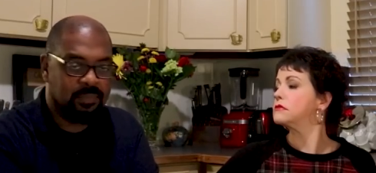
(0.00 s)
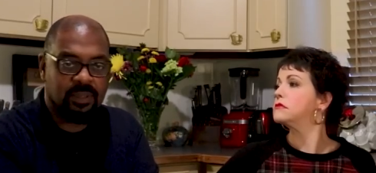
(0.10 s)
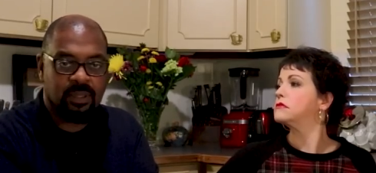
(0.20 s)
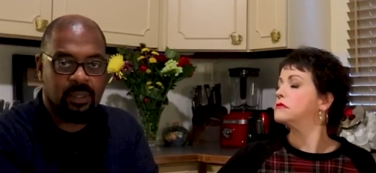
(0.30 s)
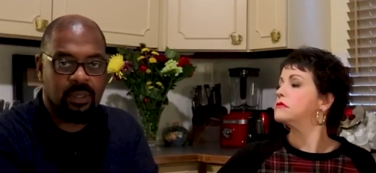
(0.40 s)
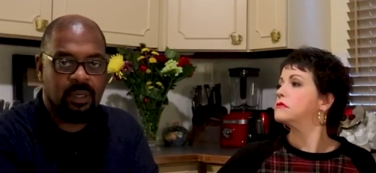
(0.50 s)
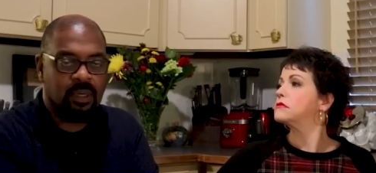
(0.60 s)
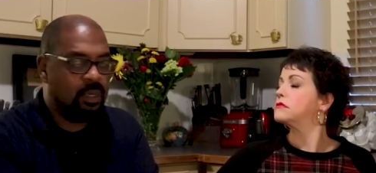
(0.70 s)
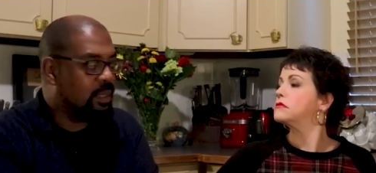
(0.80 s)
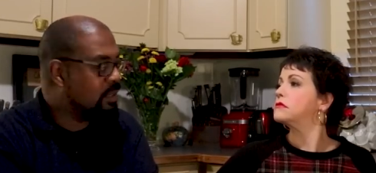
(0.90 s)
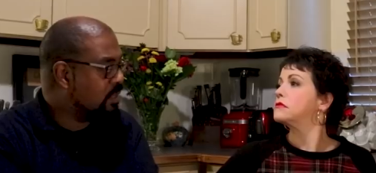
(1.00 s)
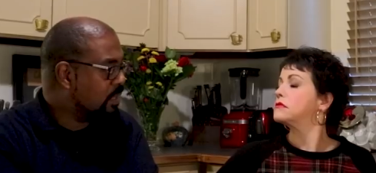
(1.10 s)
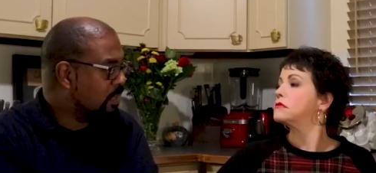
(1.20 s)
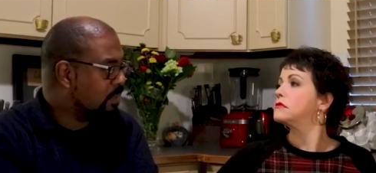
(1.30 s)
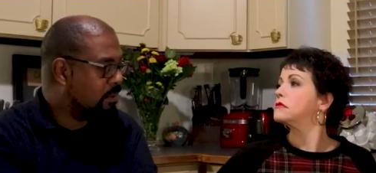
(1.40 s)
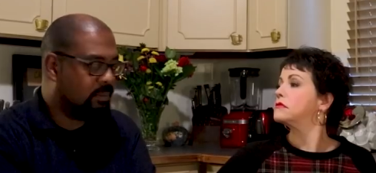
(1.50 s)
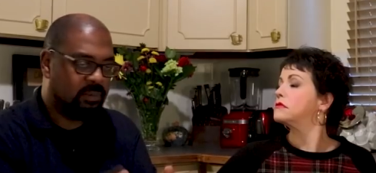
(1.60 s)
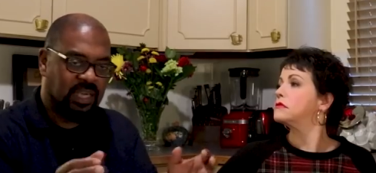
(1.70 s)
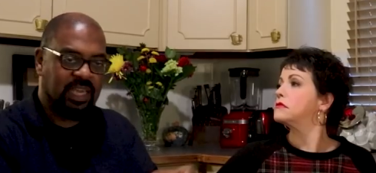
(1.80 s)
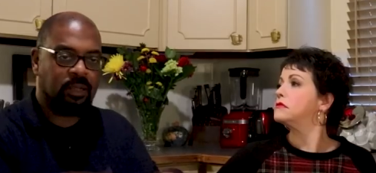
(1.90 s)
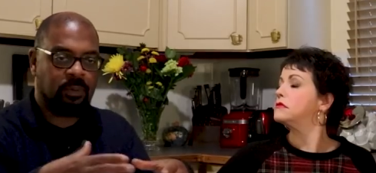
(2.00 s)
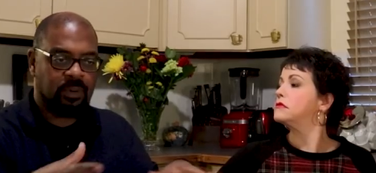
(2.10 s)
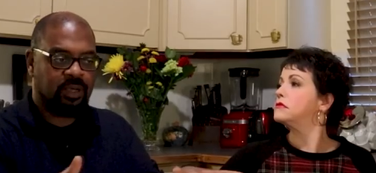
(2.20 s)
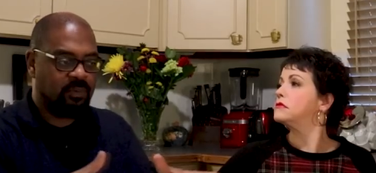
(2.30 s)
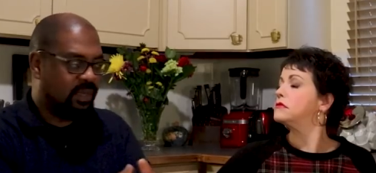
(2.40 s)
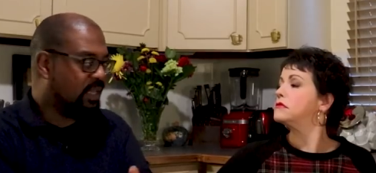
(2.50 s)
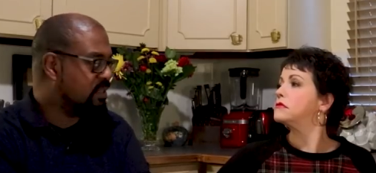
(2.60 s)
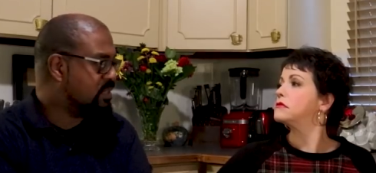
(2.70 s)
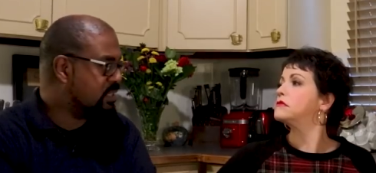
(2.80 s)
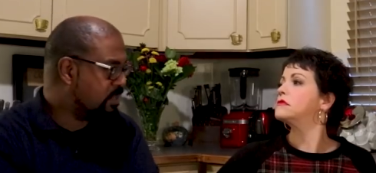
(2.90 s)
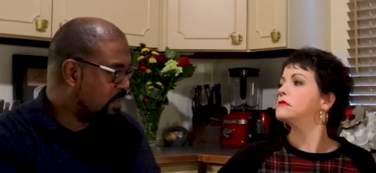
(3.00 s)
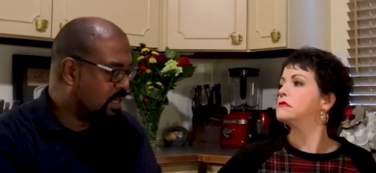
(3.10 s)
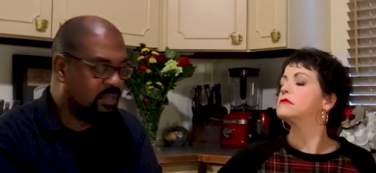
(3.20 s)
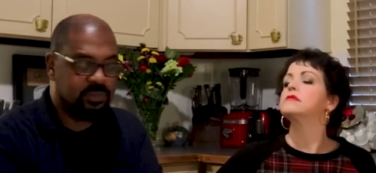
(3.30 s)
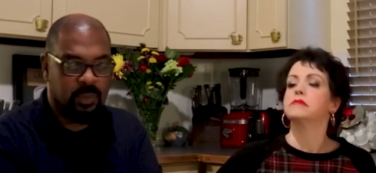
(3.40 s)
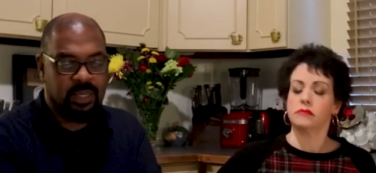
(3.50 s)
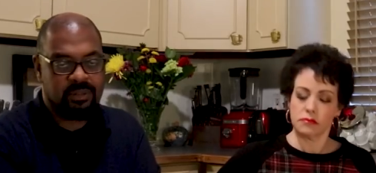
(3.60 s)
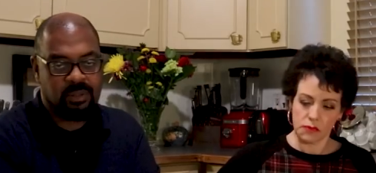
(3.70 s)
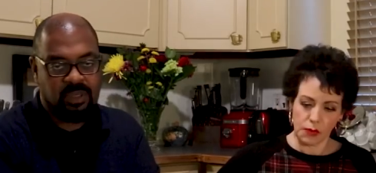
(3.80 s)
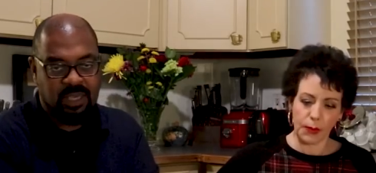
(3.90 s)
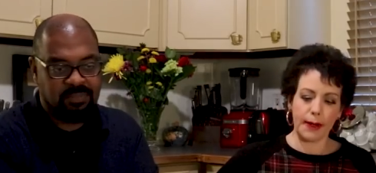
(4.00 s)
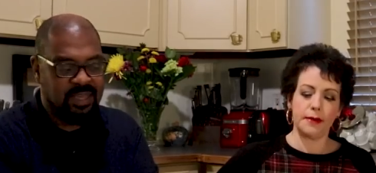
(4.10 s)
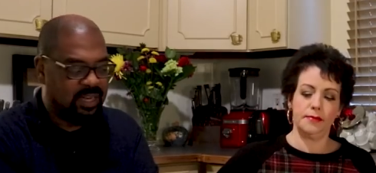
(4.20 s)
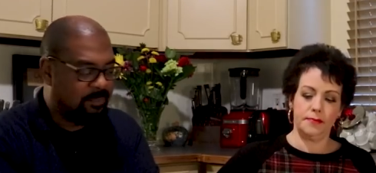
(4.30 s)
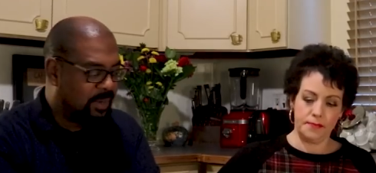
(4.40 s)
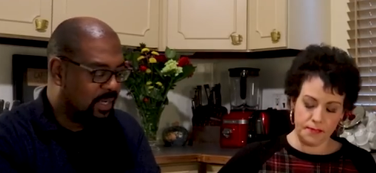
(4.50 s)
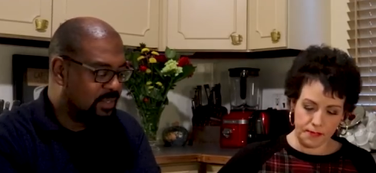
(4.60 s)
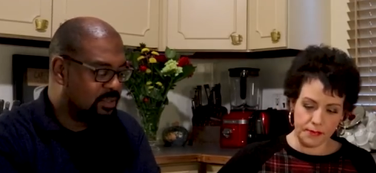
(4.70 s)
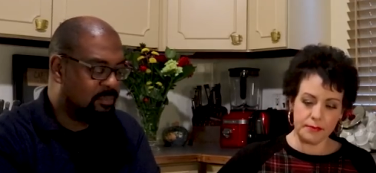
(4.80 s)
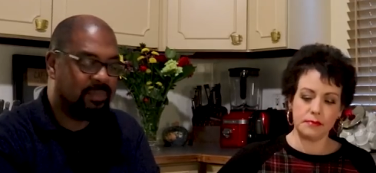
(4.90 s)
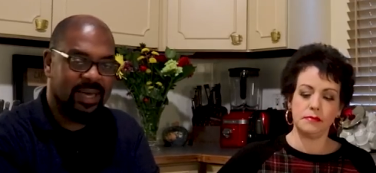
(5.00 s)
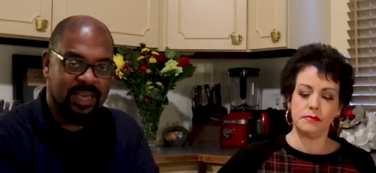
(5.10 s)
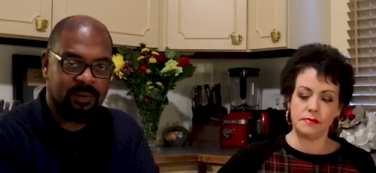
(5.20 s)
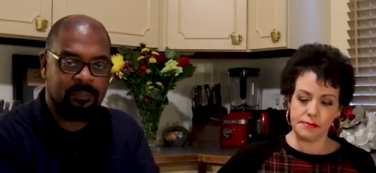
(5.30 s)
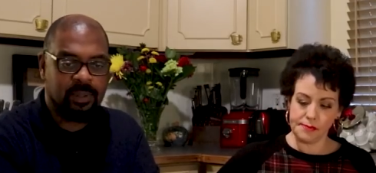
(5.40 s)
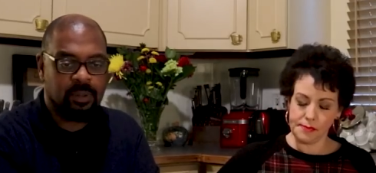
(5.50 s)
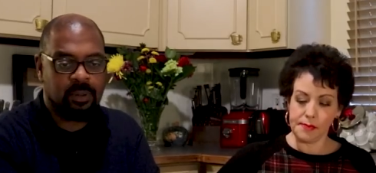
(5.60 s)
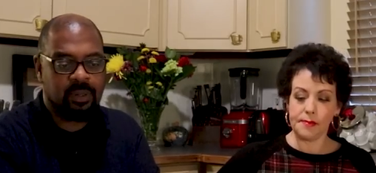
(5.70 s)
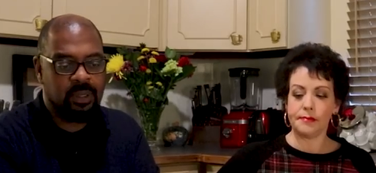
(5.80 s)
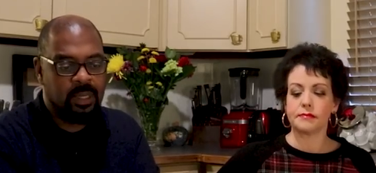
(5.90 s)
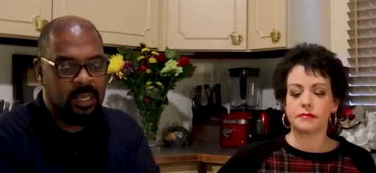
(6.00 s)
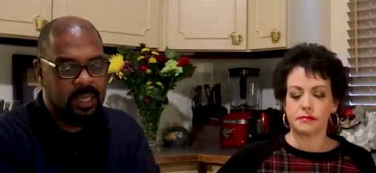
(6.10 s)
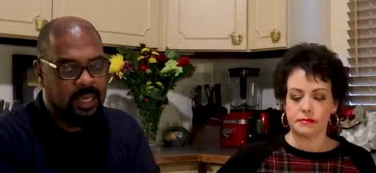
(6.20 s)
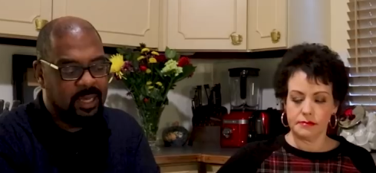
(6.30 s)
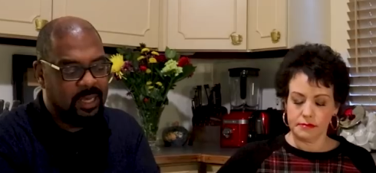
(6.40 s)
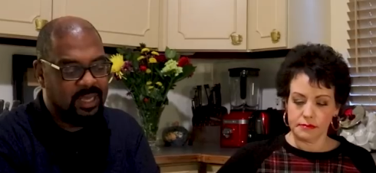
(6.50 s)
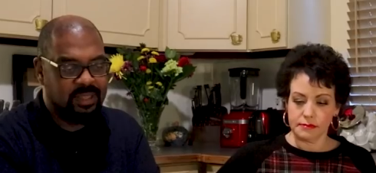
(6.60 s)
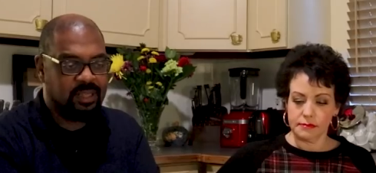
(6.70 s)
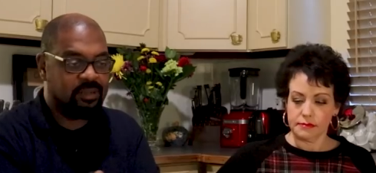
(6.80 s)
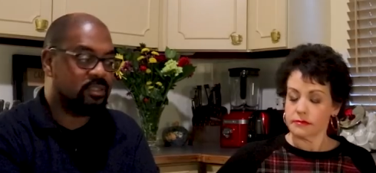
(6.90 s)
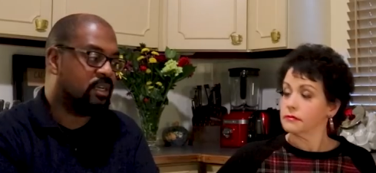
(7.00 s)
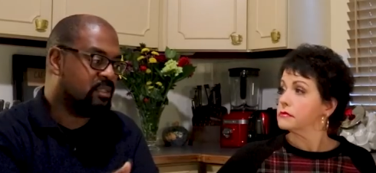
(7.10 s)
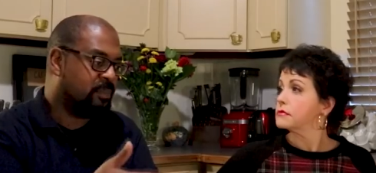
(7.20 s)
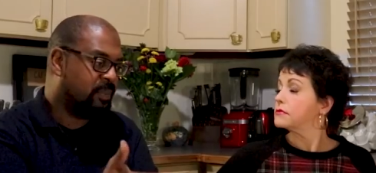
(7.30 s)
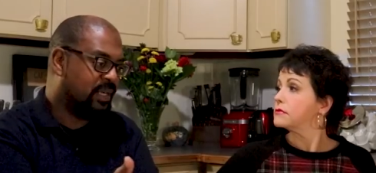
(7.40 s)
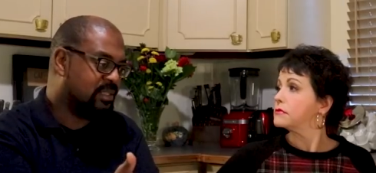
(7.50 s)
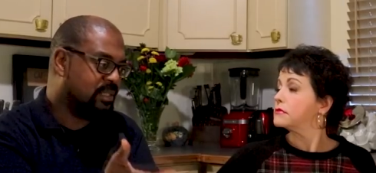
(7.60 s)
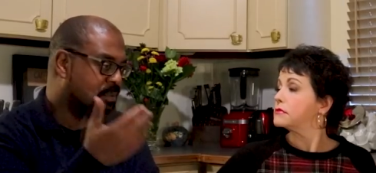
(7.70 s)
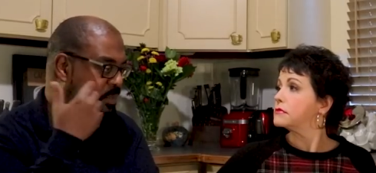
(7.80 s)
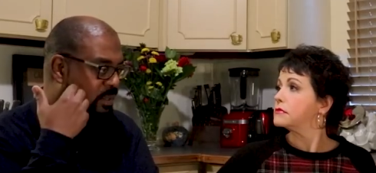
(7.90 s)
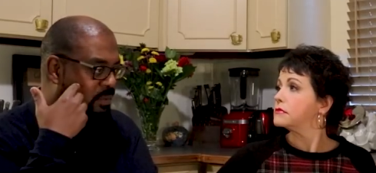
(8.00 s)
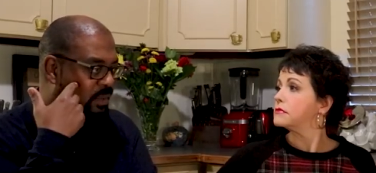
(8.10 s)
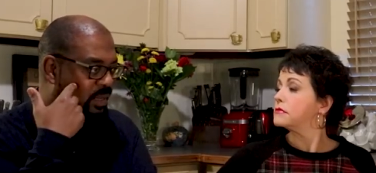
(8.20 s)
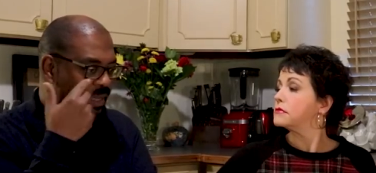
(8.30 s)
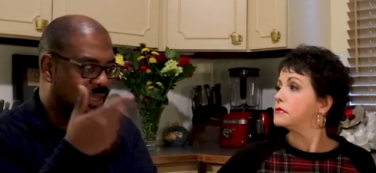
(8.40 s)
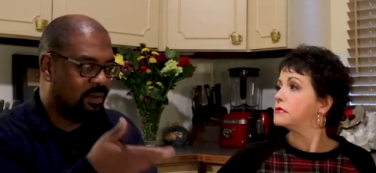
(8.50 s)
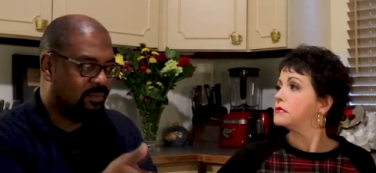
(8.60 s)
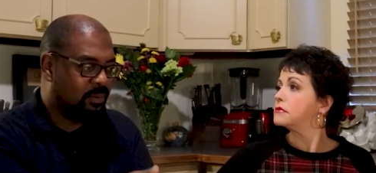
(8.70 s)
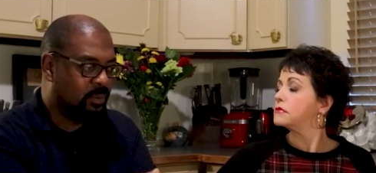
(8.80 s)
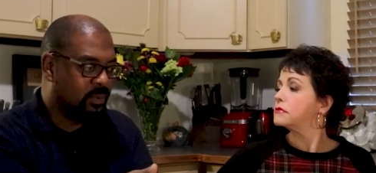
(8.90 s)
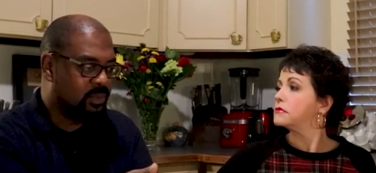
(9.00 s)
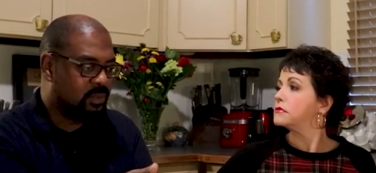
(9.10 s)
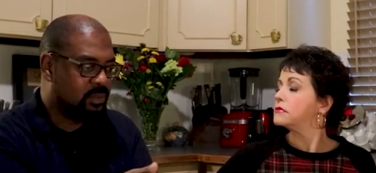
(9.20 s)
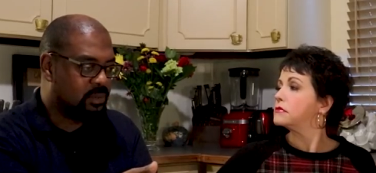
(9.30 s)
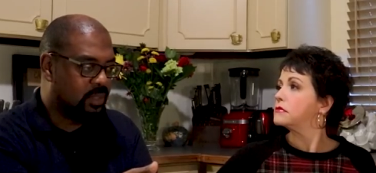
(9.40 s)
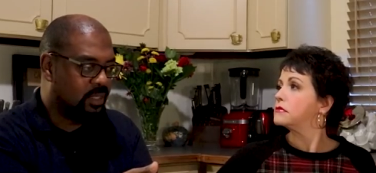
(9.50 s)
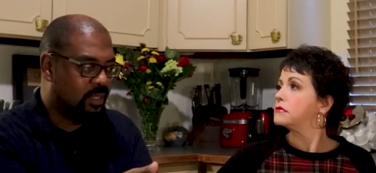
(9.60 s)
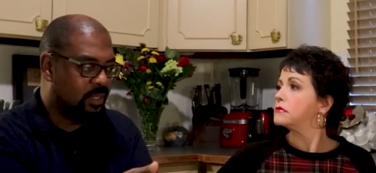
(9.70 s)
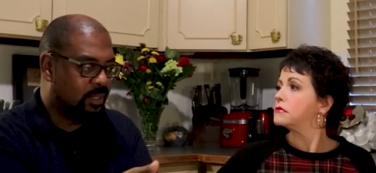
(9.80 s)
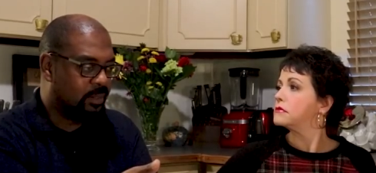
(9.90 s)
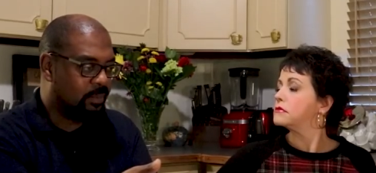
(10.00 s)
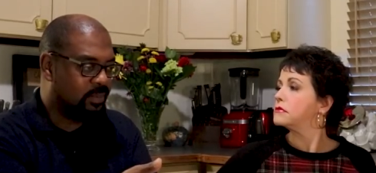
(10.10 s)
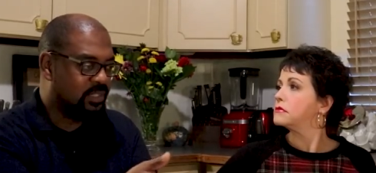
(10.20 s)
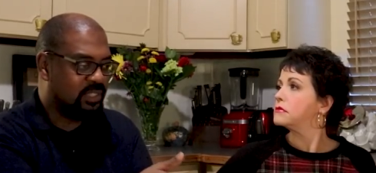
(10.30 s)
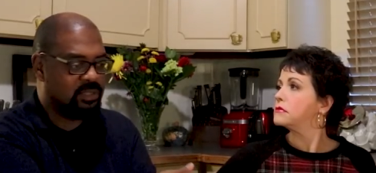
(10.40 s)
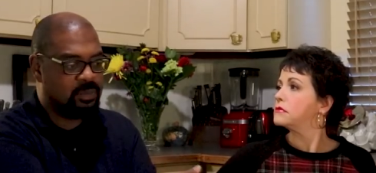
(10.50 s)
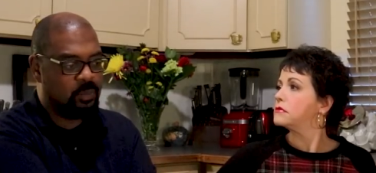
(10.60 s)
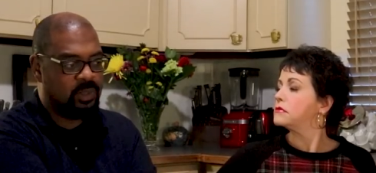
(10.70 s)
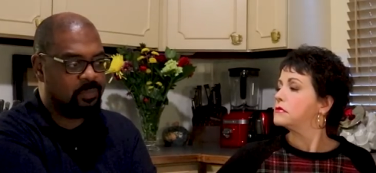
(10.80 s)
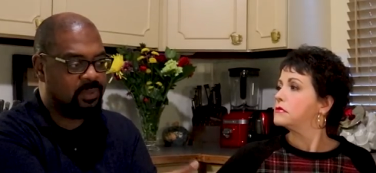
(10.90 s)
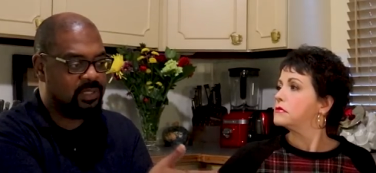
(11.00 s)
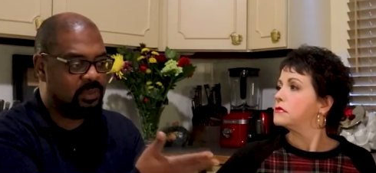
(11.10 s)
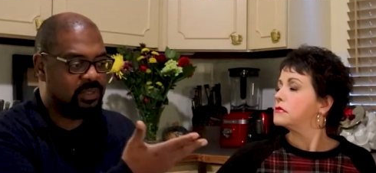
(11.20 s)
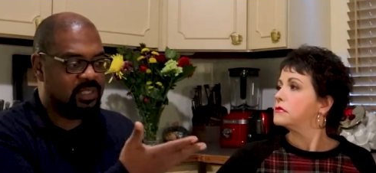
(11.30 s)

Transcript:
Speaker 1: some of the the keto ingredients that you need as well. So keep right. that in mind. So buy in bulk. Uh, and then there's also places where you can get, of course, uh, what's that one place we